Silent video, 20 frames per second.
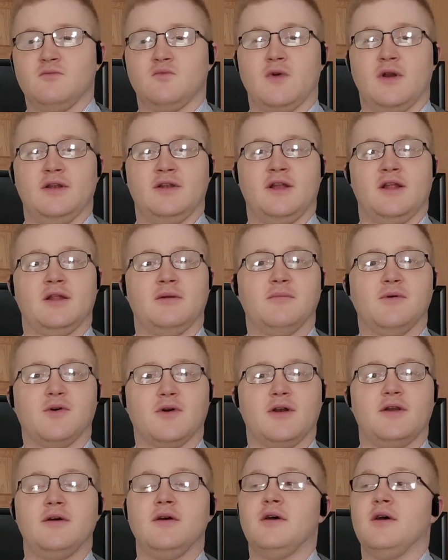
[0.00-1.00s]
written on the
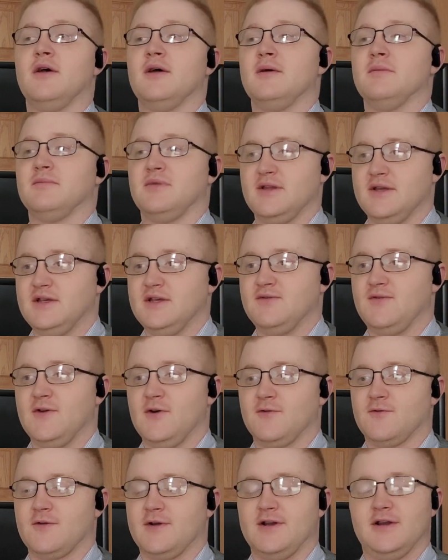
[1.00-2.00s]
board, please
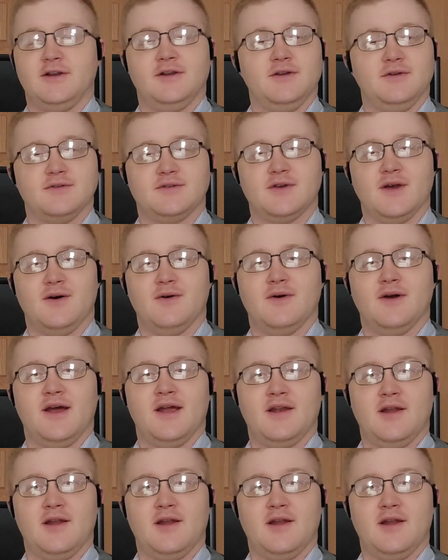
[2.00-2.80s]
feel free to do so.